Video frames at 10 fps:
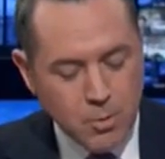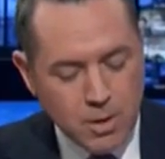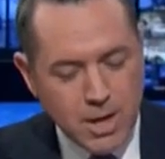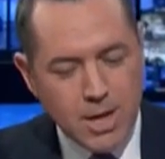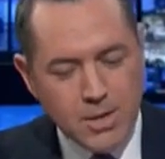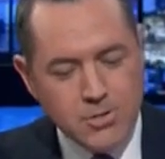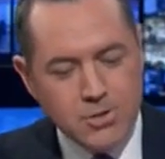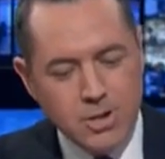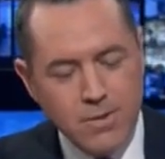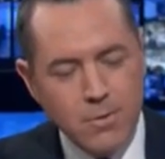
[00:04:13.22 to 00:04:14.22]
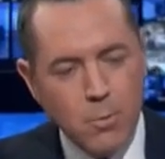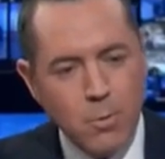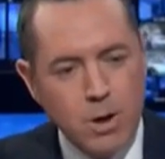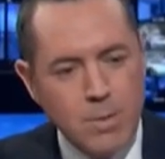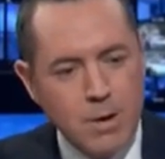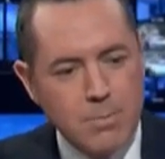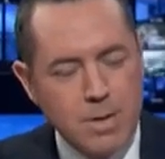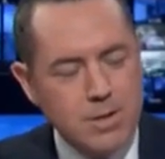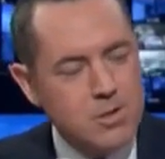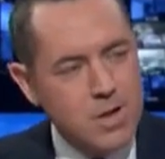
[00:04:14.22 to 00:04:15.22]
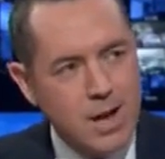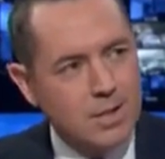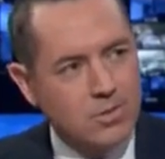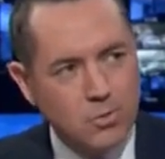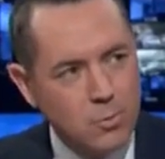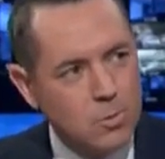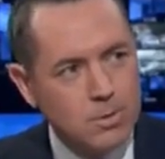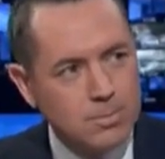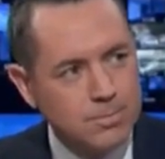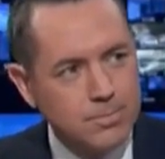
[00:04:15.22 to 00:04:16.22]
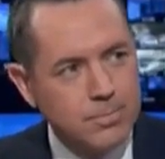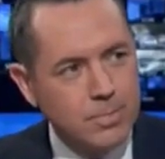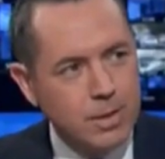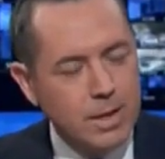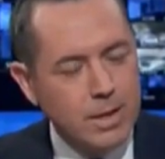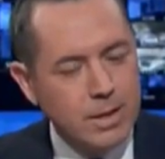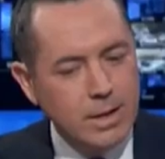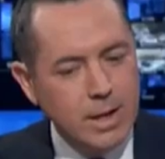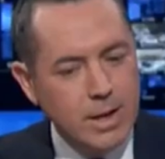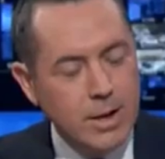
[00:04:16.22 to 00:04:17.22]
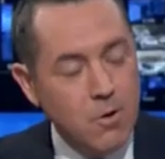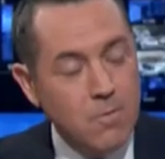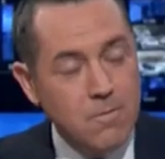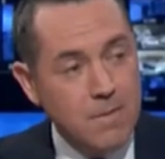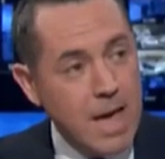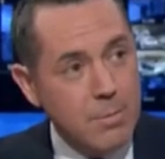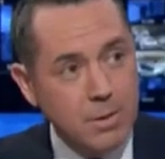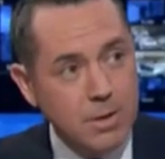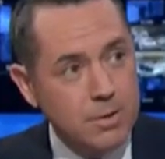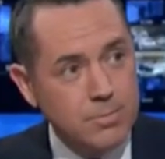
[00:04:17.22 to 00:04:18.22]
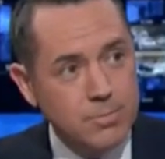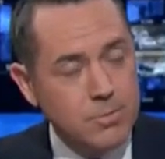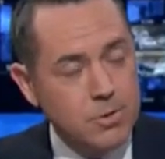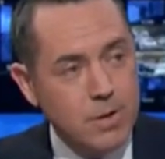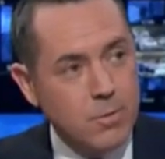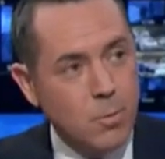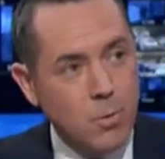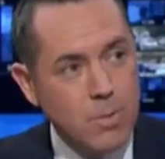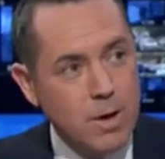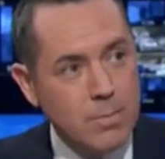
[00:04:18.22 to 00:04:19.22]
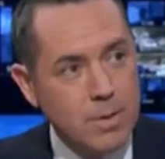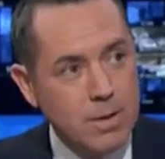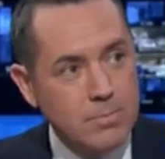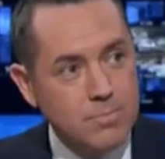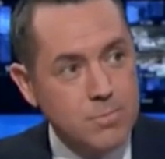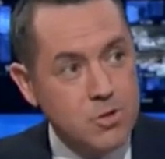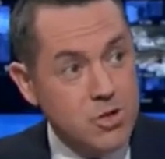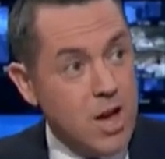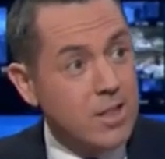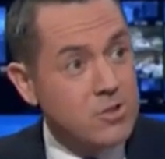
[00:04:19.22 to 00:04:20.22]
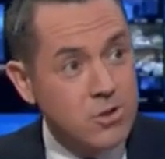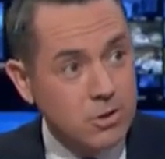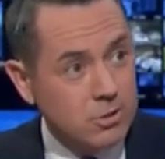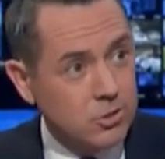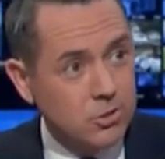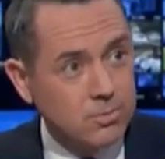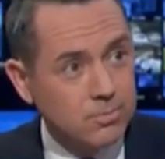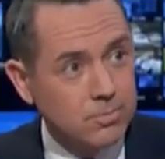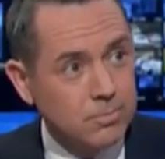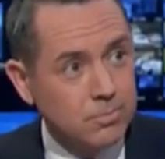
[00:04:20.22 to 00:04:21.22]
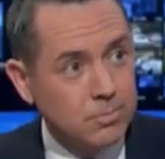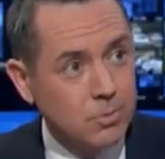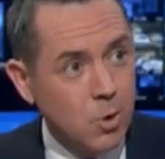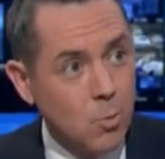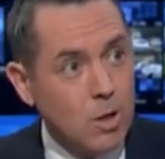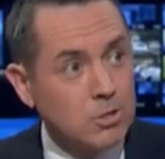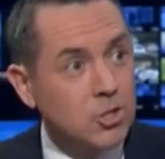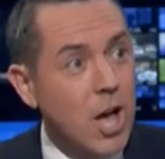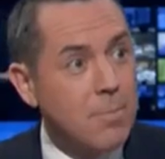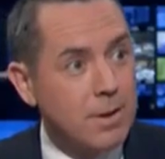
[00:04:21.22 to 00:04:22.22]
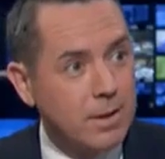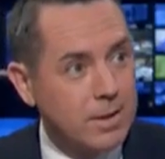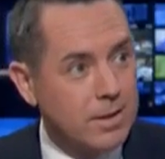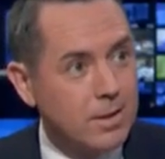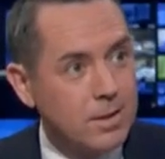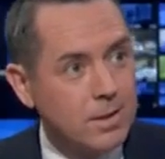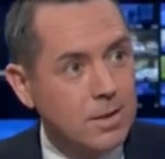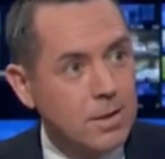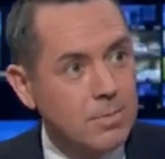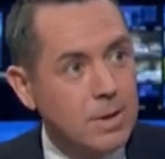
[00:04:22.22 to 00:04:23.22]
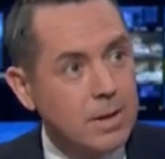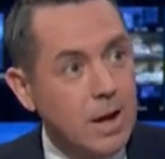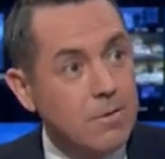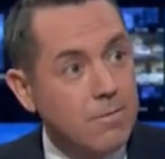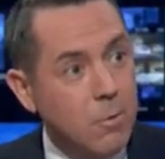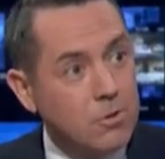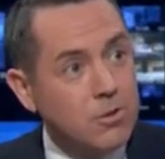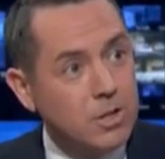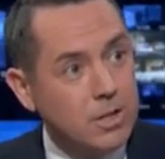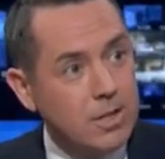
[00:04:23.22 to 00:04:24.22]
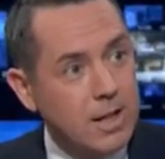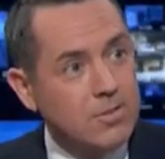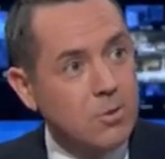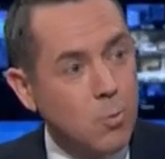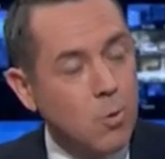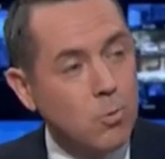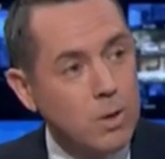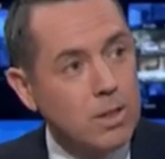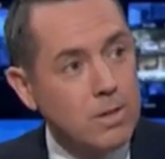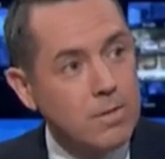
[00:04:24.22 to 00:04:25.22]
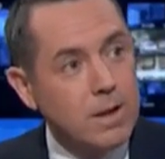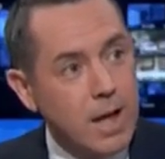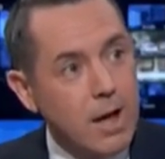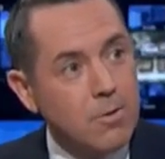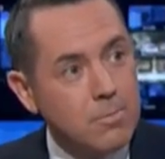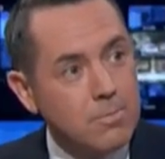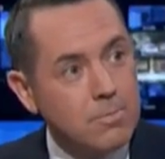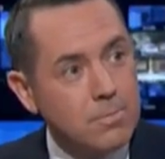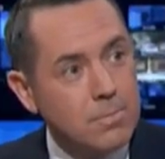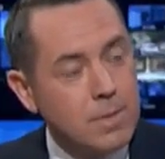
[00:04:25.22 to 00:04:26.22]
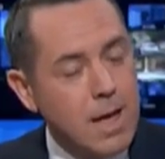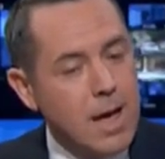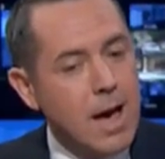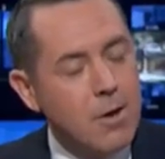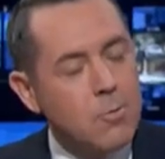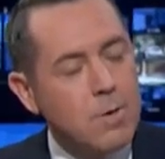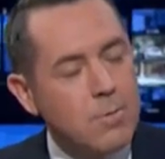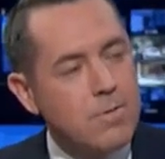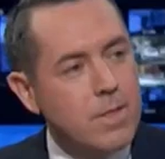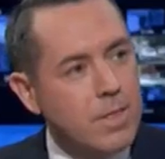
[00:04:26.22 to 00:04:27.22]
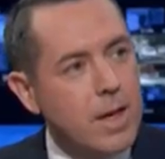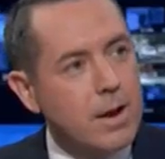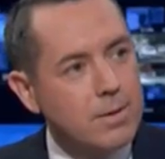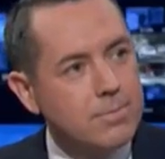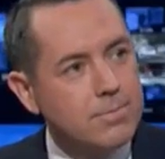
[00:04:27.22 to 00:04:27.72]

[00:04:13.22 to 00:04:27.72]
kid should ever worry about being shot at school. And no family should ever worry about being shot at church or while shopping. But unfortunately, that's the world we live in now. How do we prevent that?